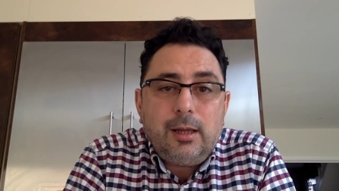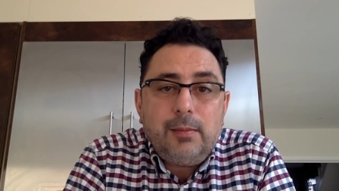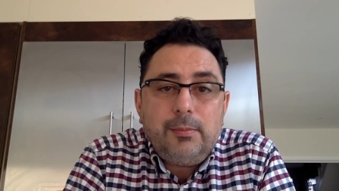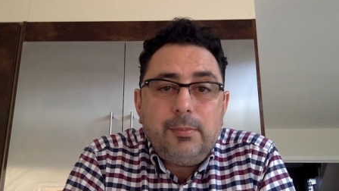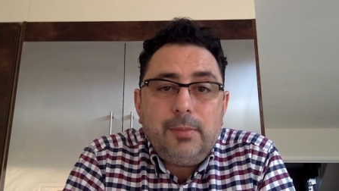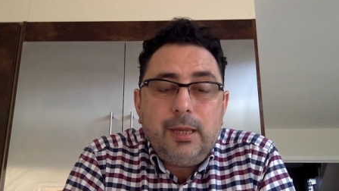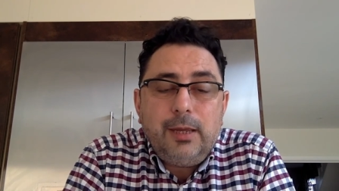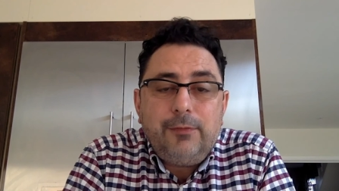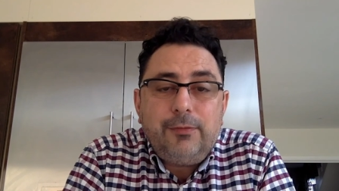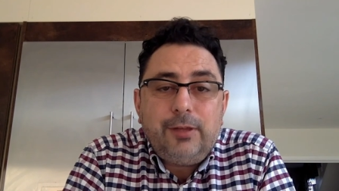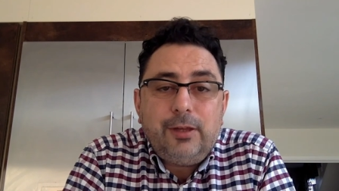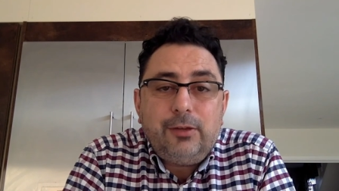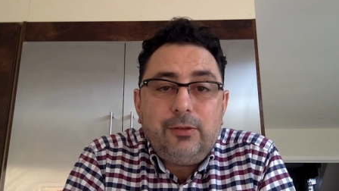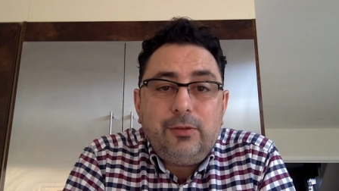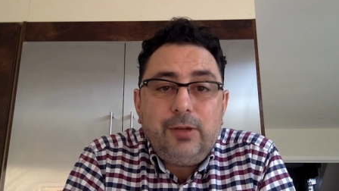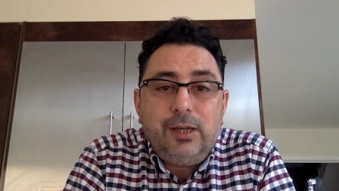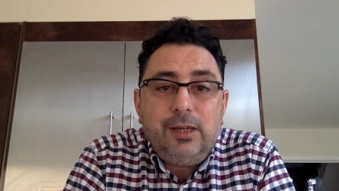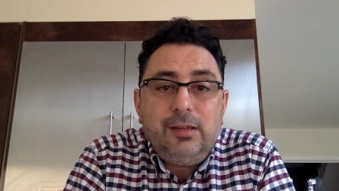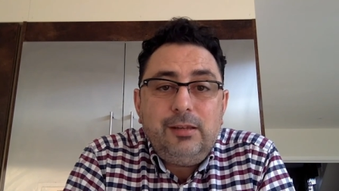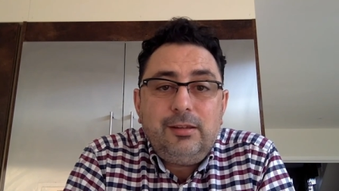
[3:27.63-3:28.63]
If there's
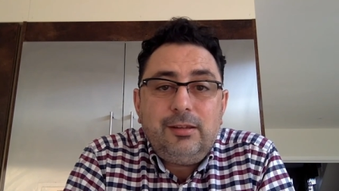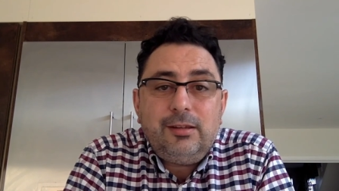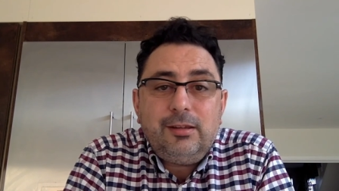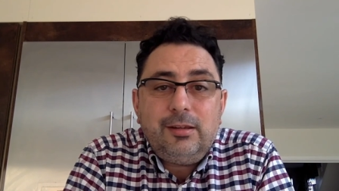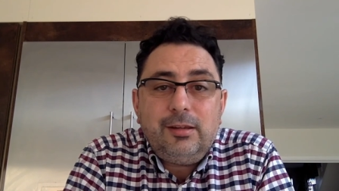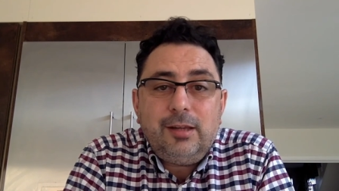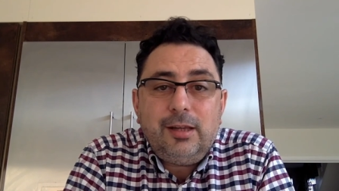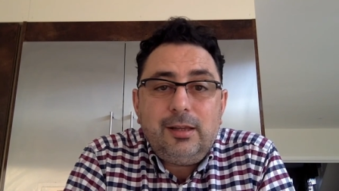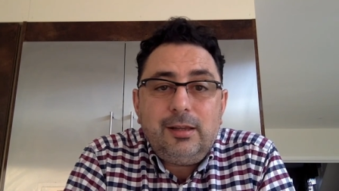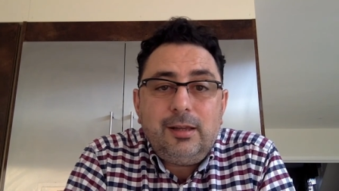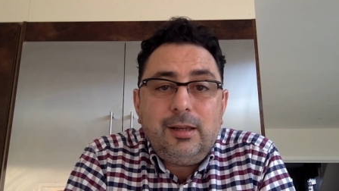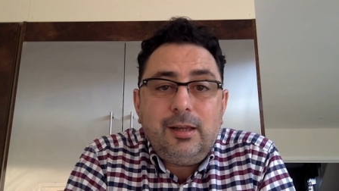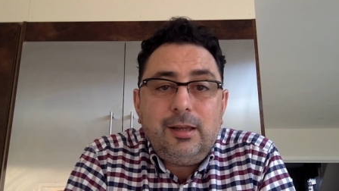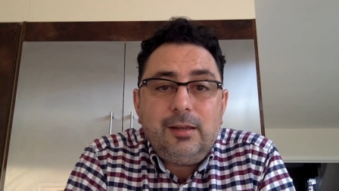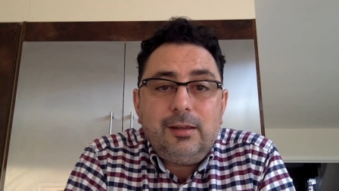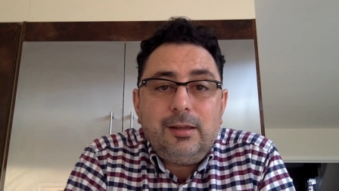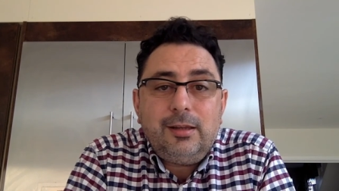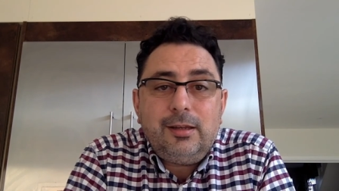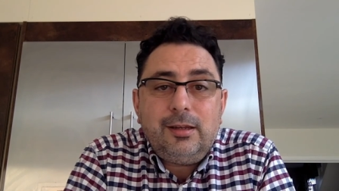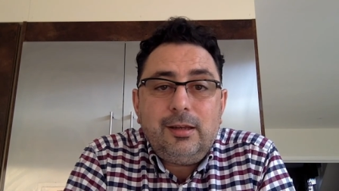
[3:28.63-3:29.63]
things
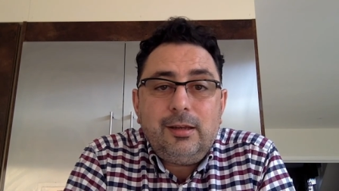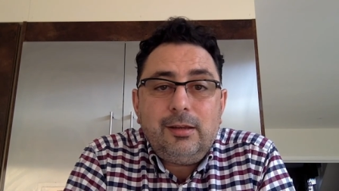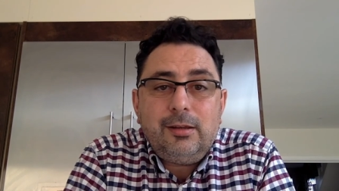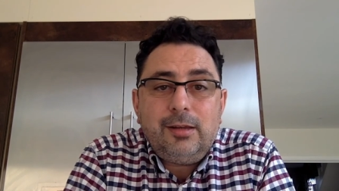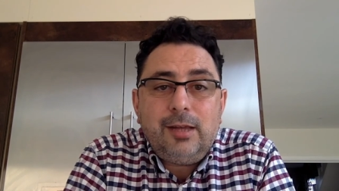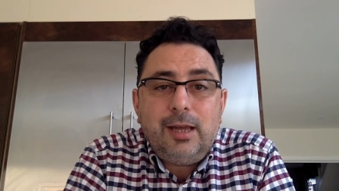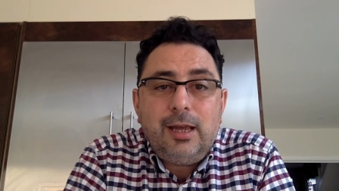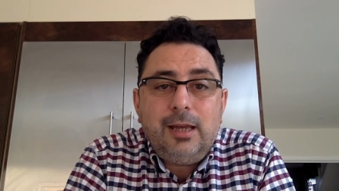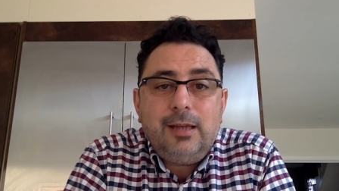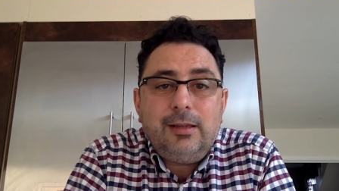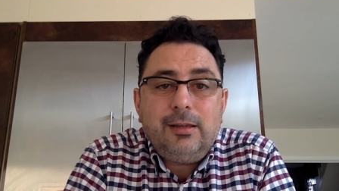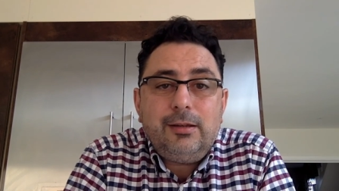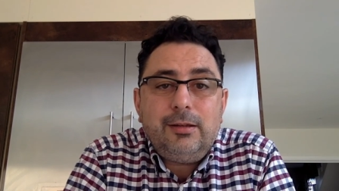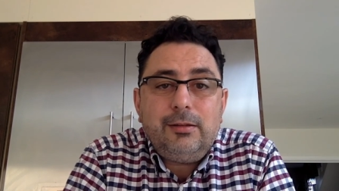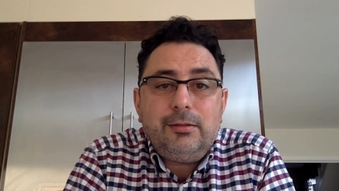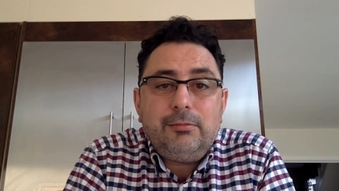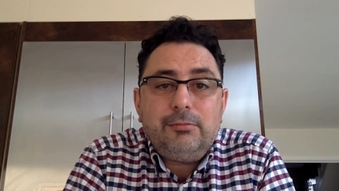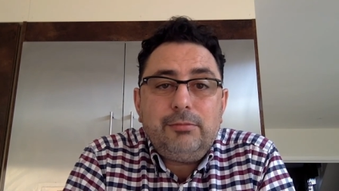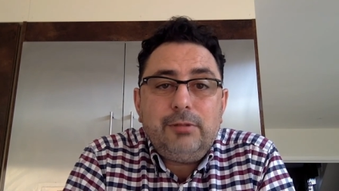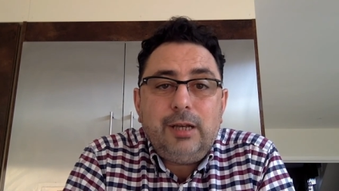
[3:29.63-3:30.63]
that are there that
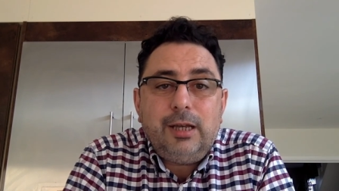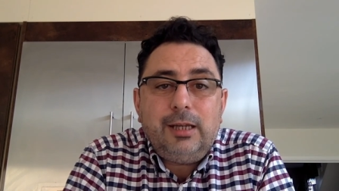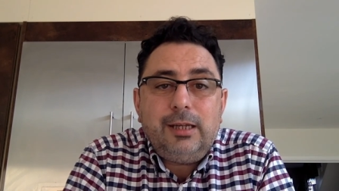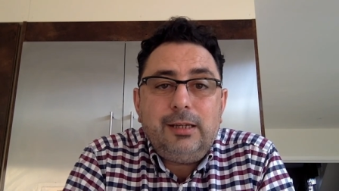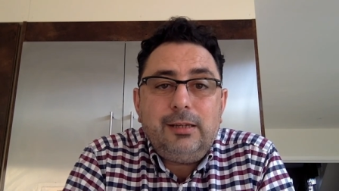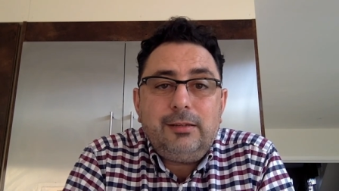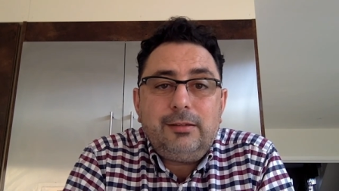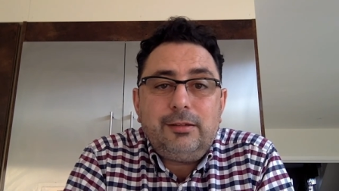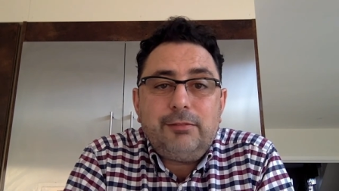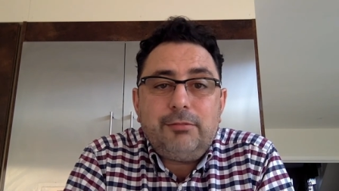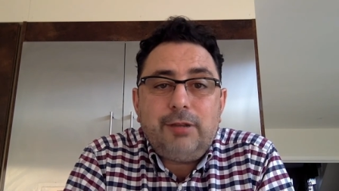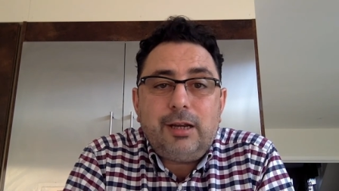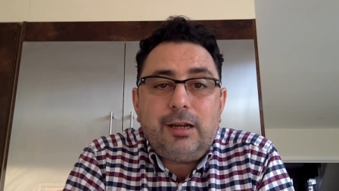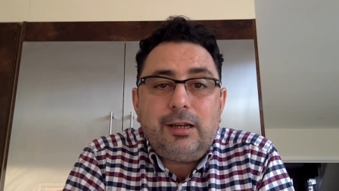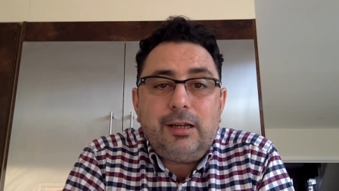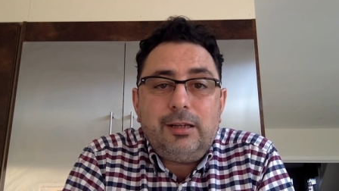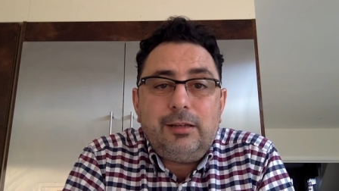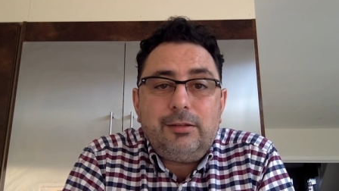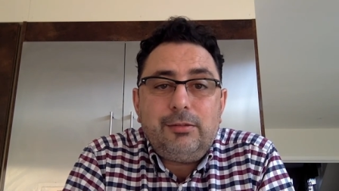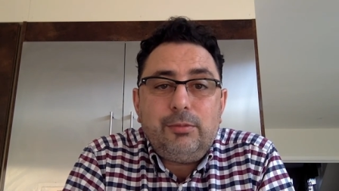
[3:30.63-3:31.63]
relate
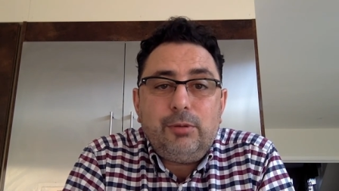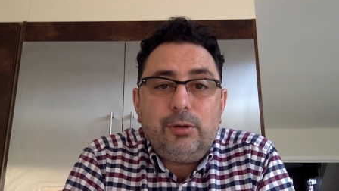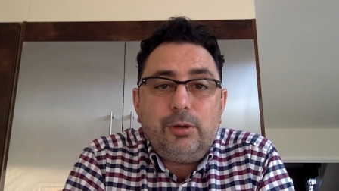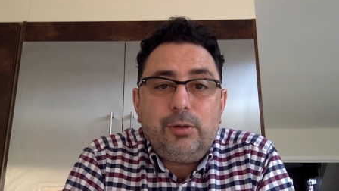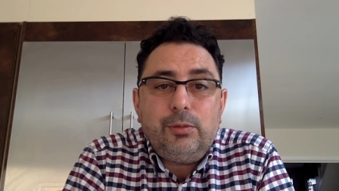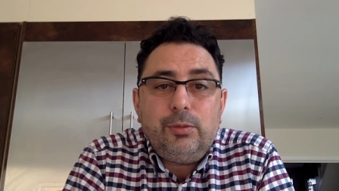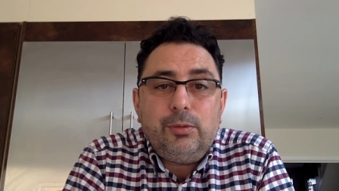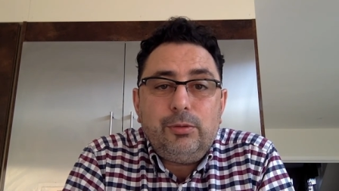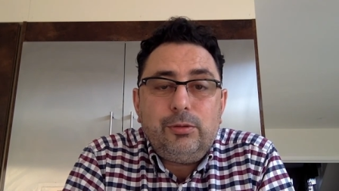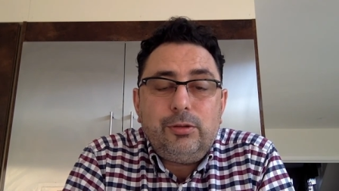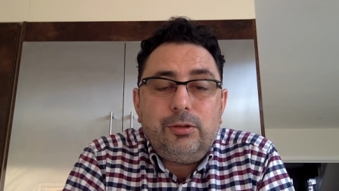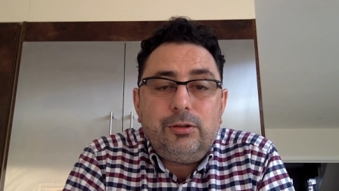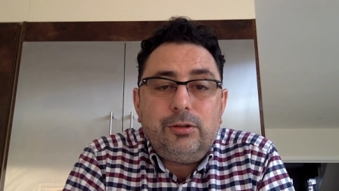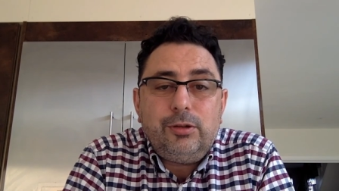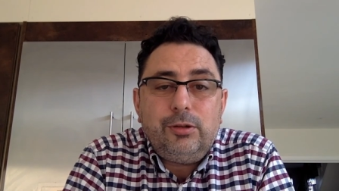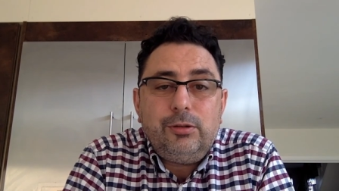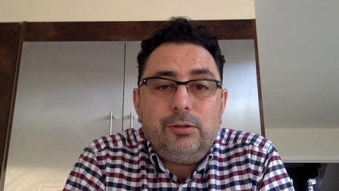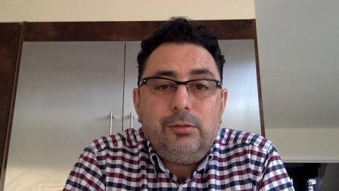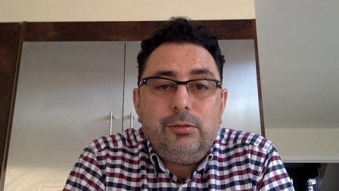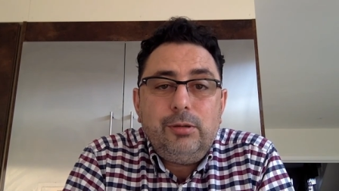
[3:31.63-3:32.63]
directly to what you want to
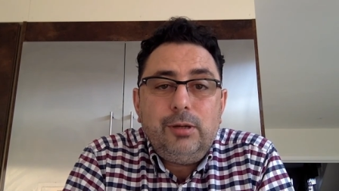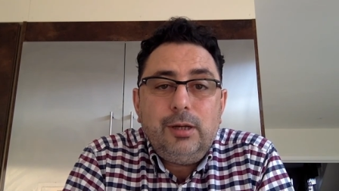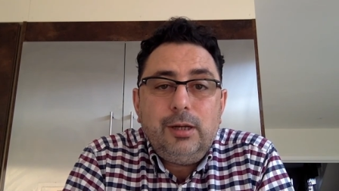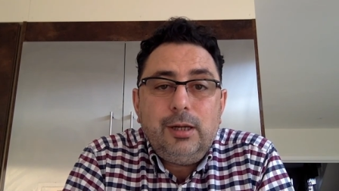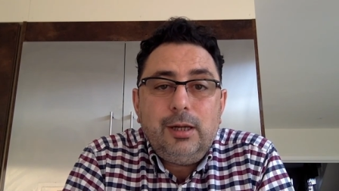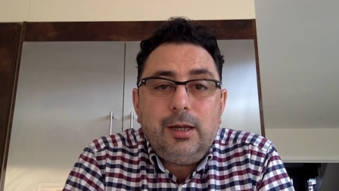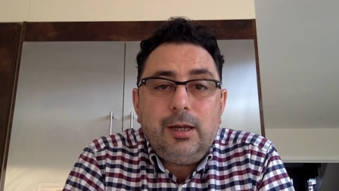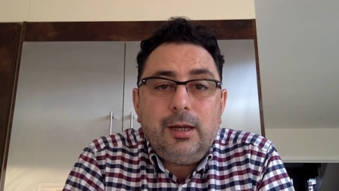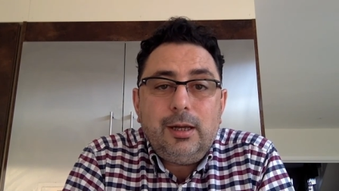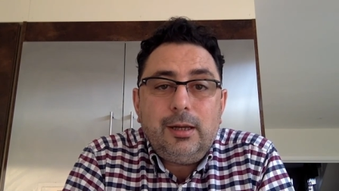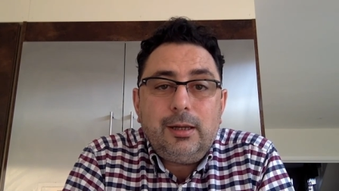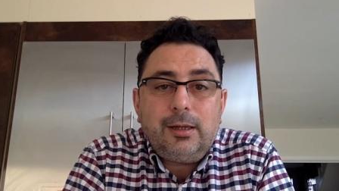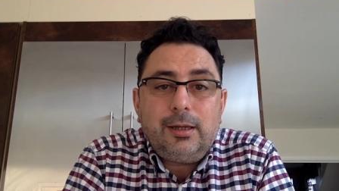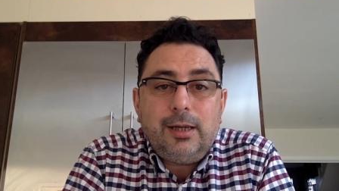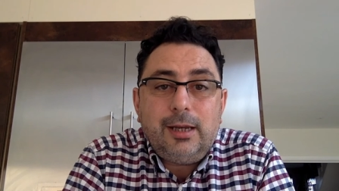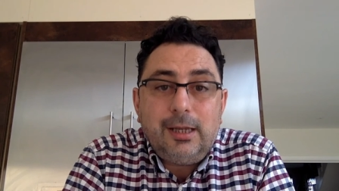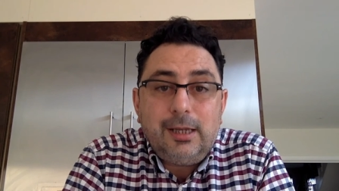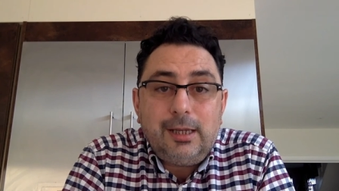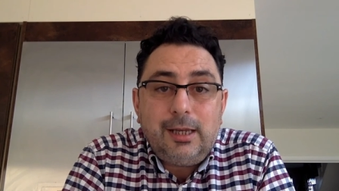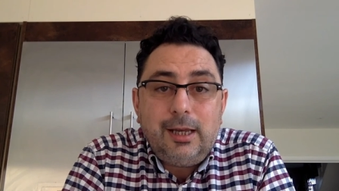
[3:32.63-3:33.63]
do,
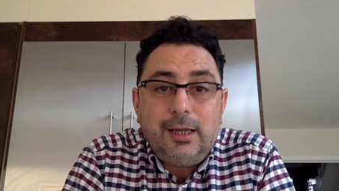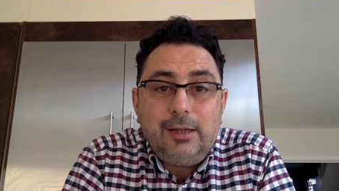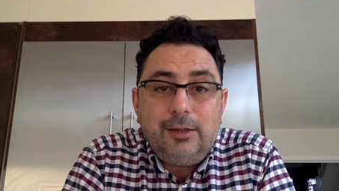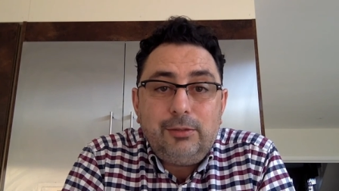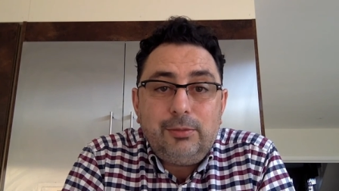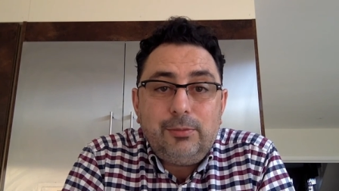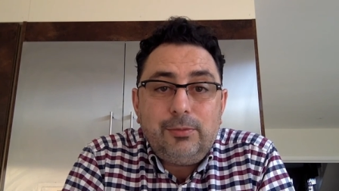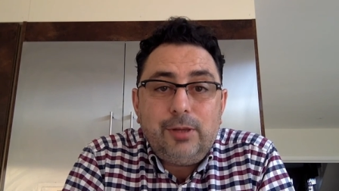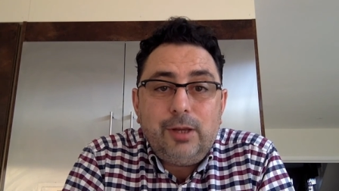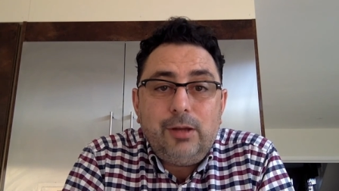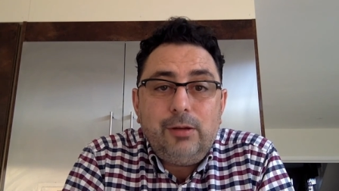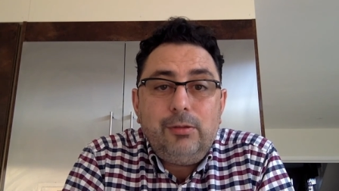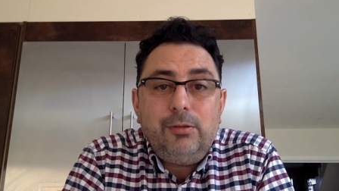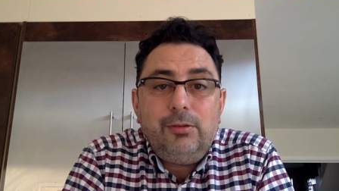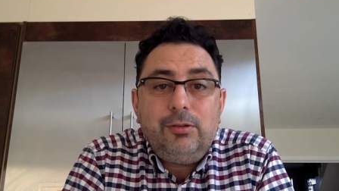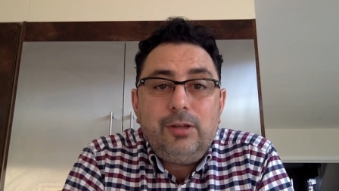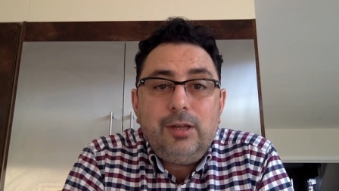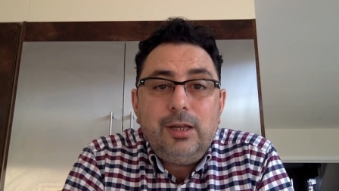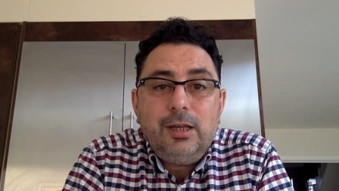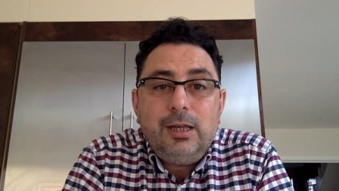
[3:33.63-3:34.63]
get engaged with
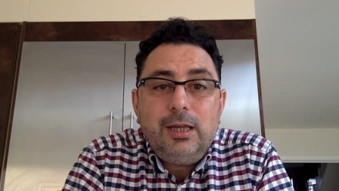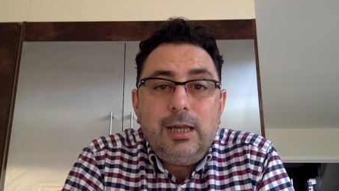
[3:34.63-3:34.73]
those.